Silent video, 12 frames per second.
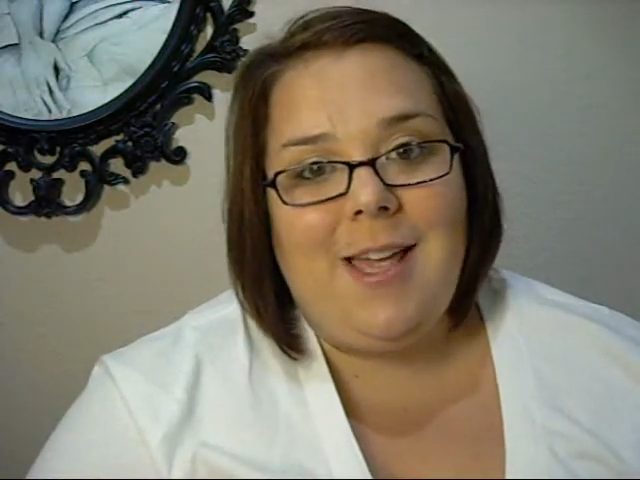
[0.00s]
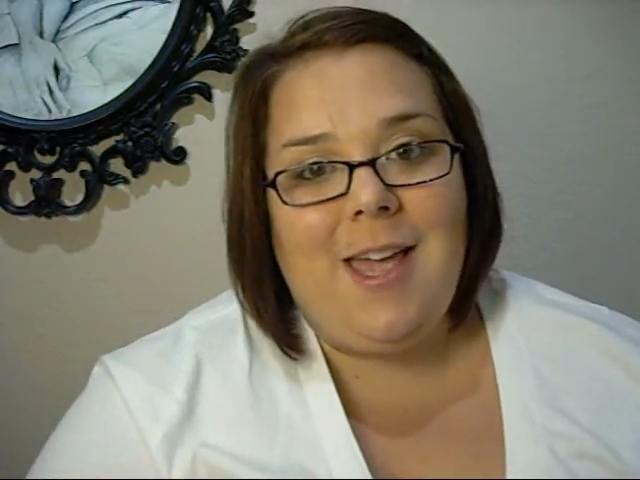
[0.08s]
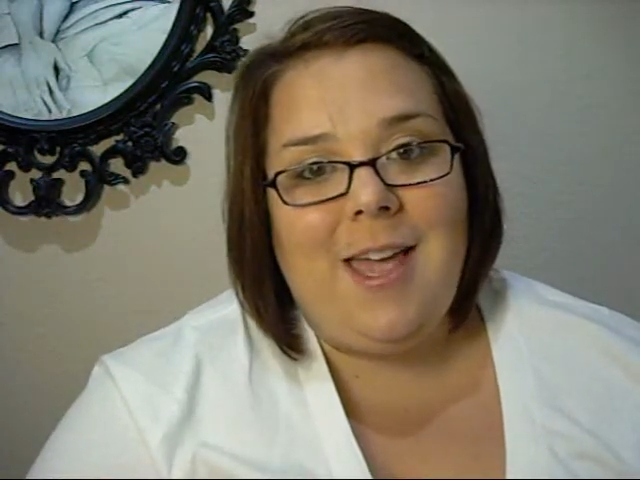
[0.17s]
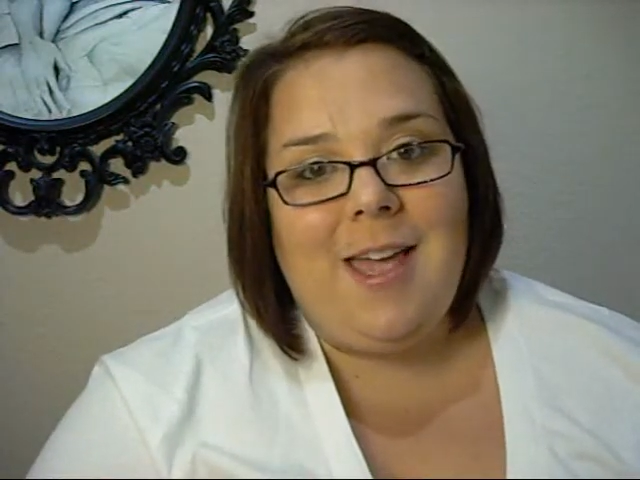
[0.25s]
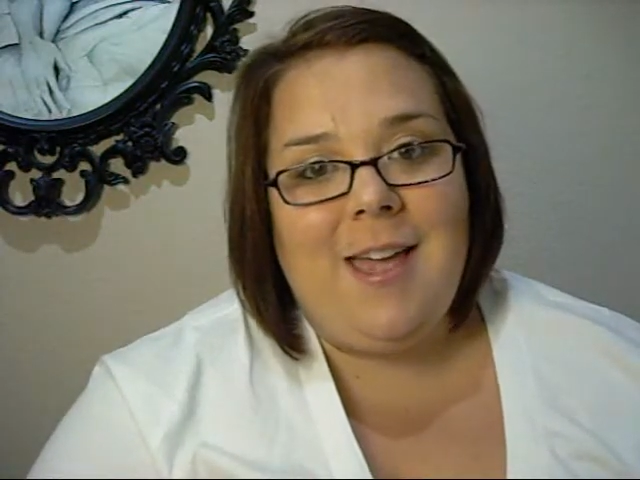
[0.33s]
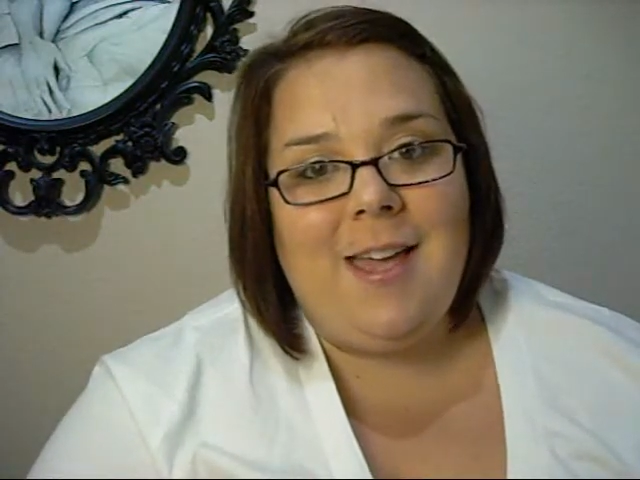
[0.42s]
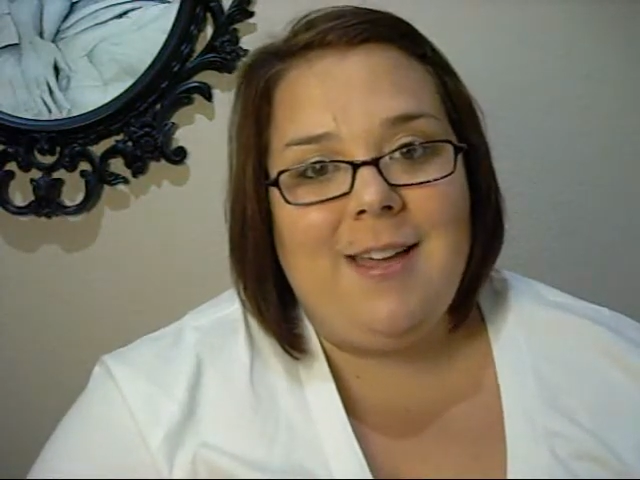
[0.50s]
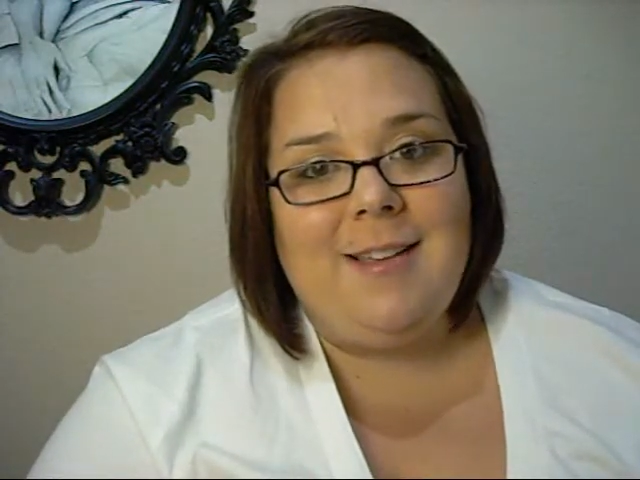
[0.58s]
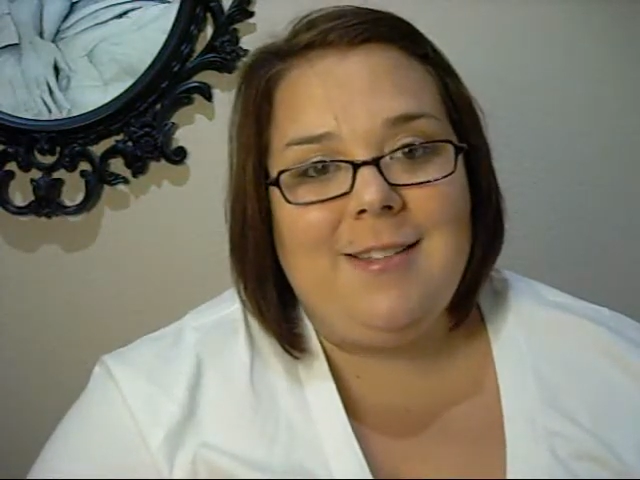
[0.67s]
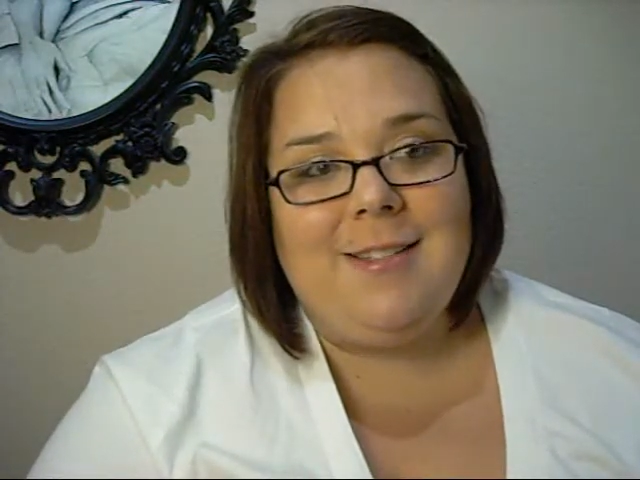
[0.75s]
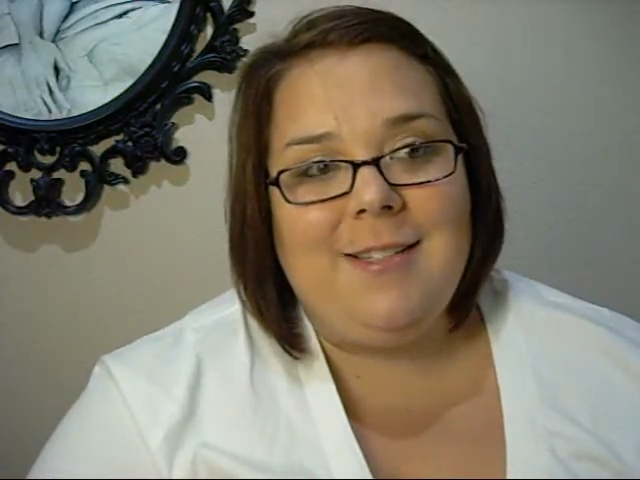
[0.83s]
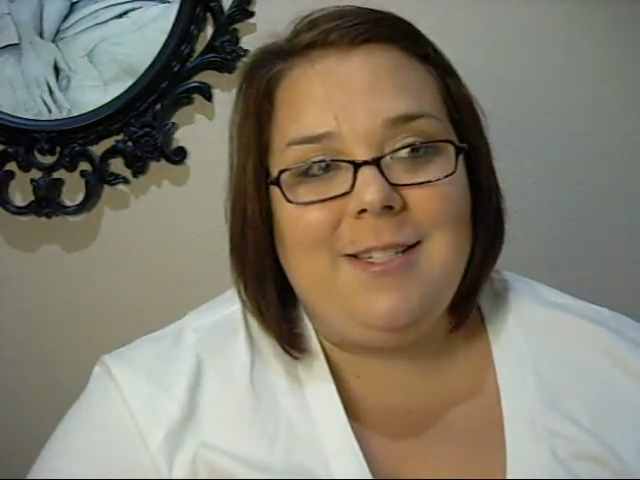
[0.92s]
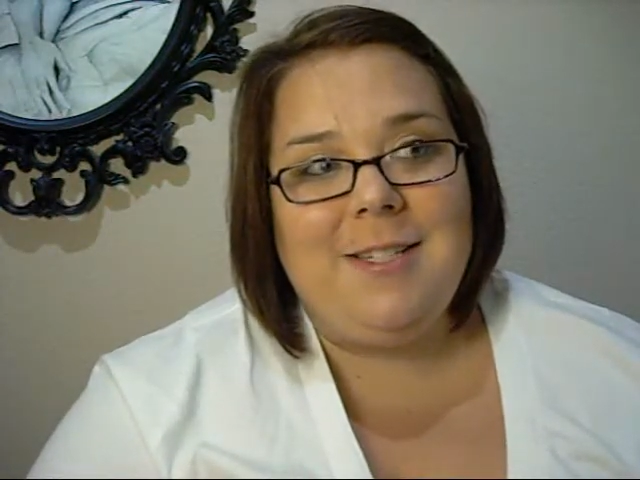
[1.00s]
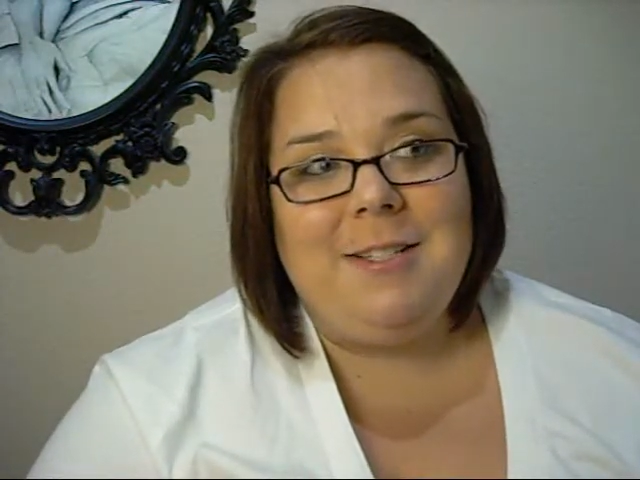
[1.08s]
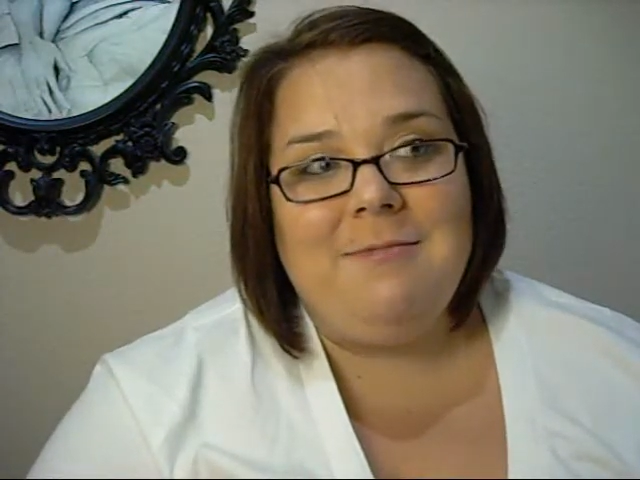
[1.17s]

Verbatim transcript: and